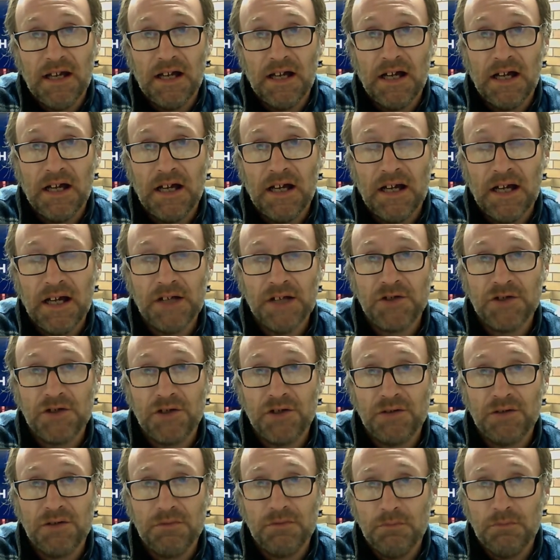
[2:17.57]

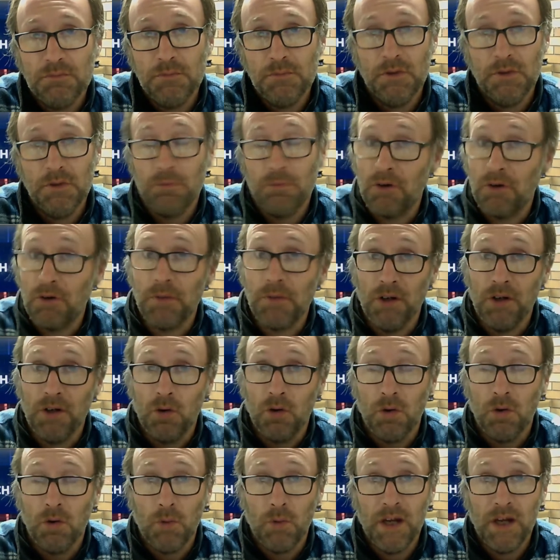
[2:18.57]
as you're probably
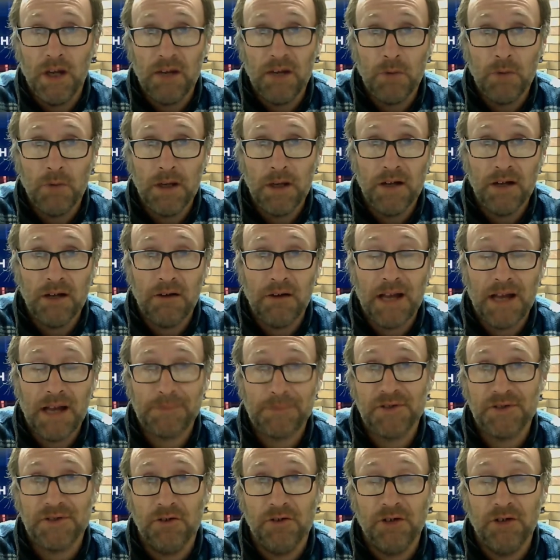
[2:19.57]
all aware, we're
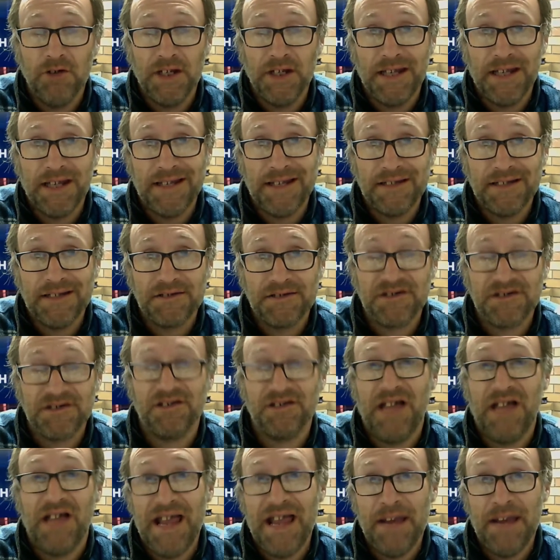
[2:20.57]
absolutely getting
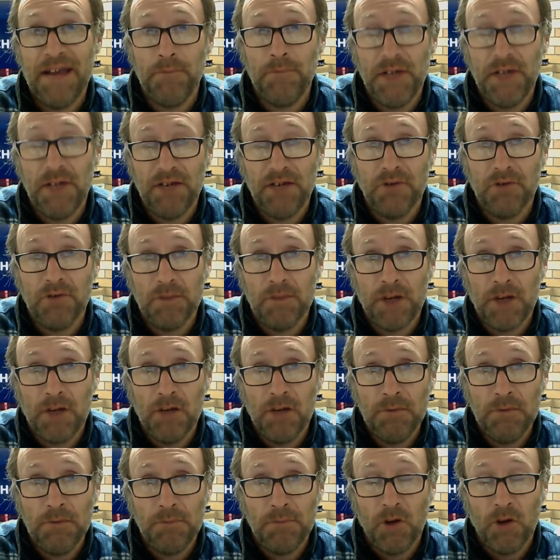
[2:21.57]
slammed here at the
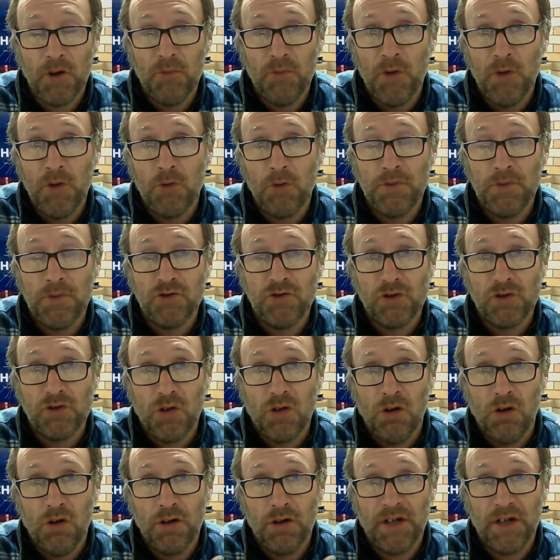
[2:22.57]
moment, both Melbourne,
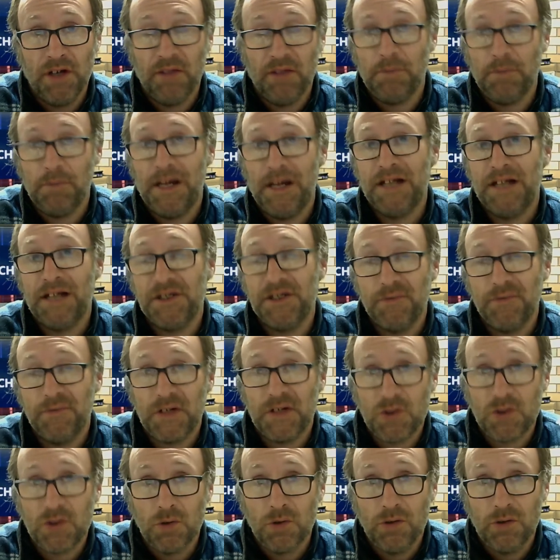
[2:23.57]
Geelong, and other parts of
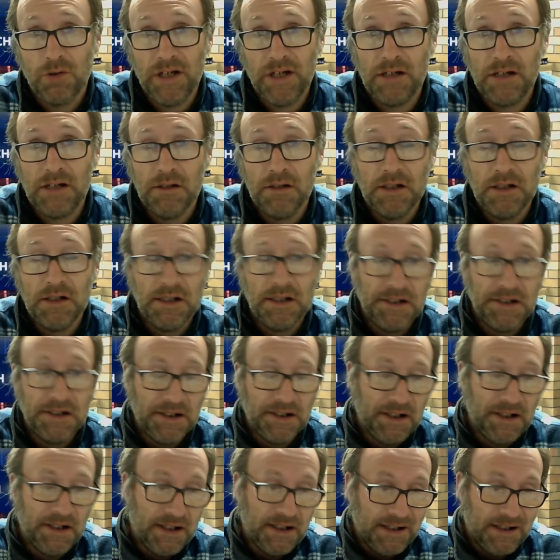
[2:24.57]
Victoria.
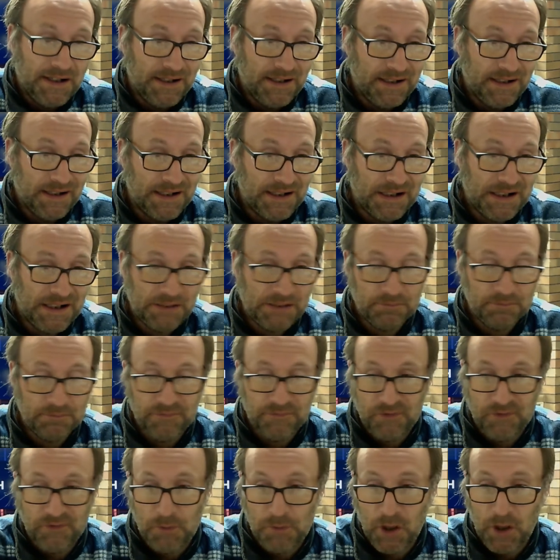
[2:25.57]

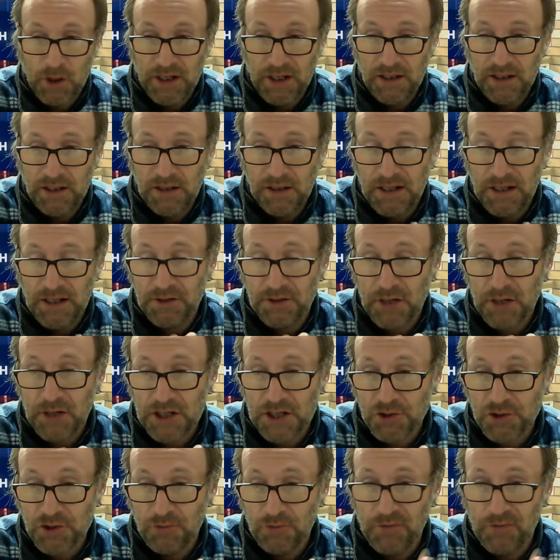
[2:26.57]
For my
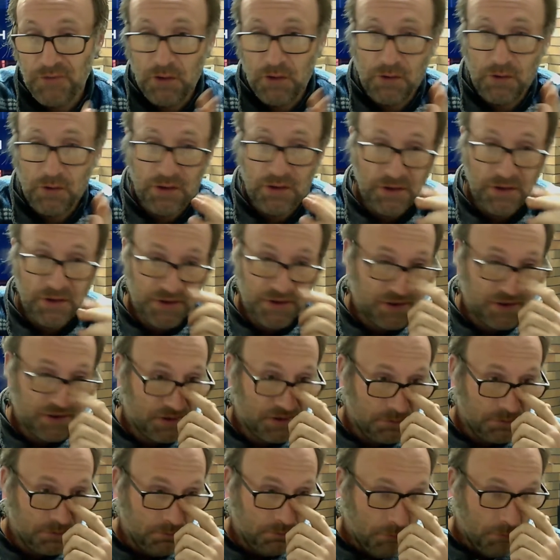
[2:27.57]
international
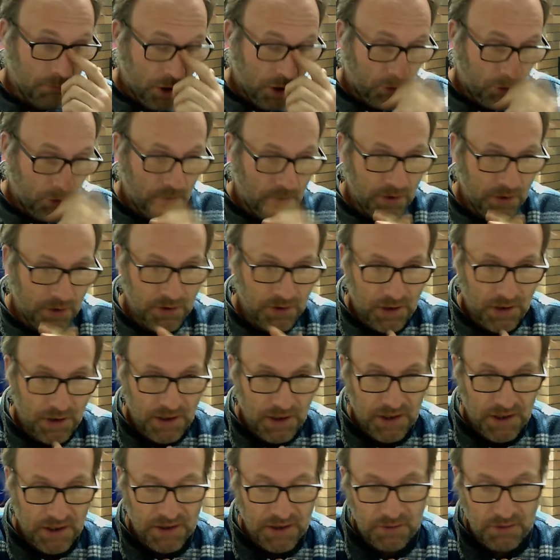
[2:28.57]
viewers, Melbourne,
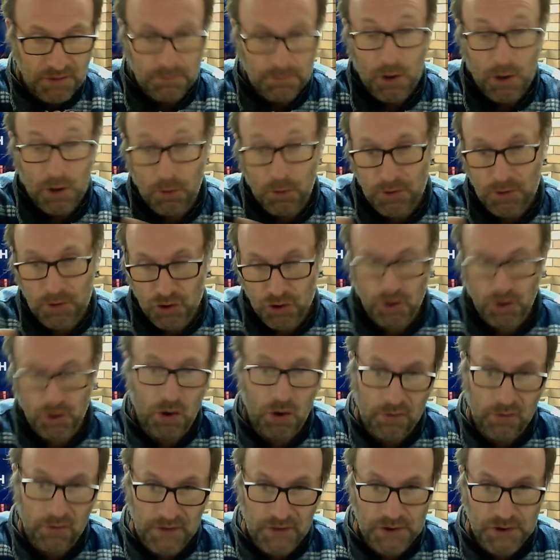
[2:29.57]

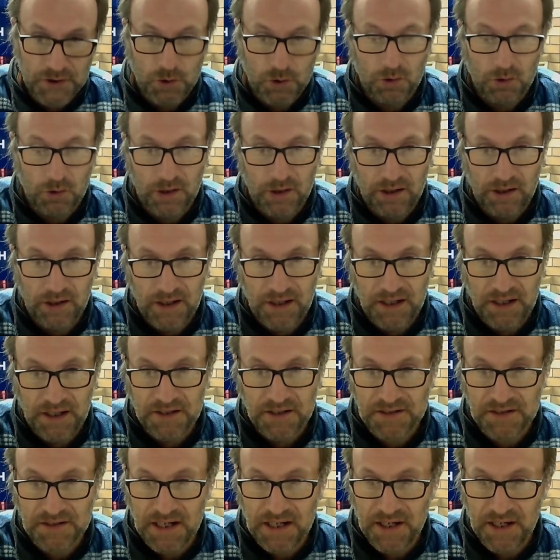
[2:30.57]
Geelong, Victoria
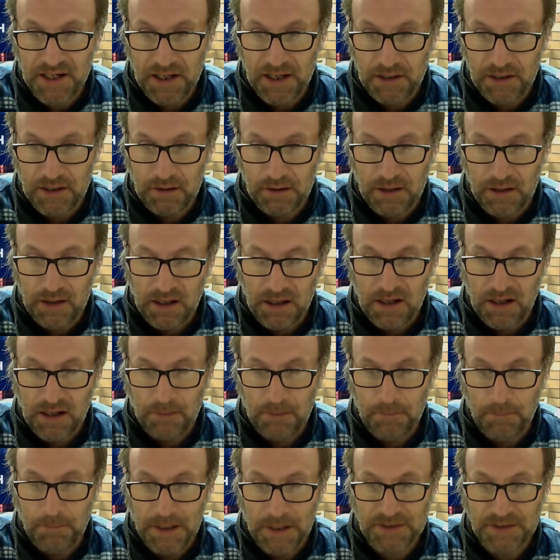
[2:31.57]
is getting
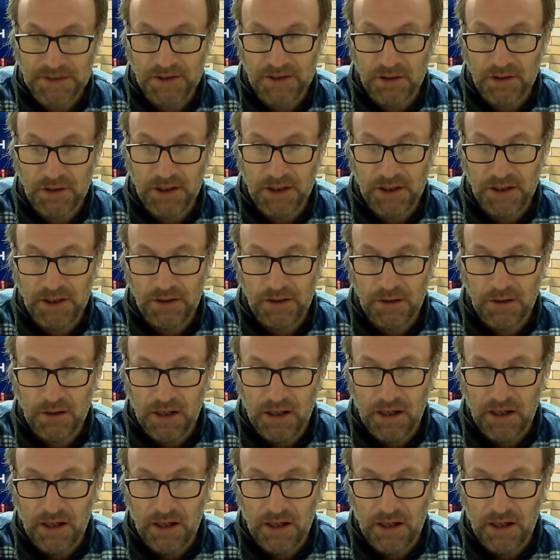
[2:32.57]
basically